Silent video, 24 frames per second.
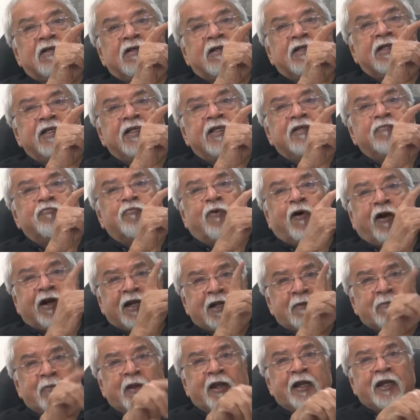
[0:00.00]
he
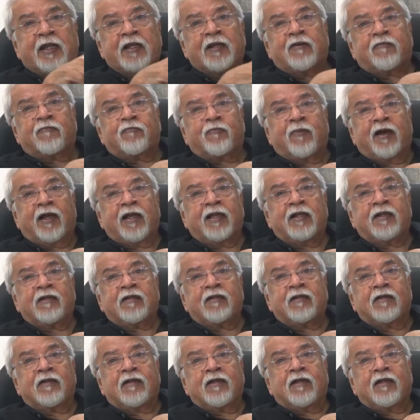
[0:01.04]
bought a painting of mine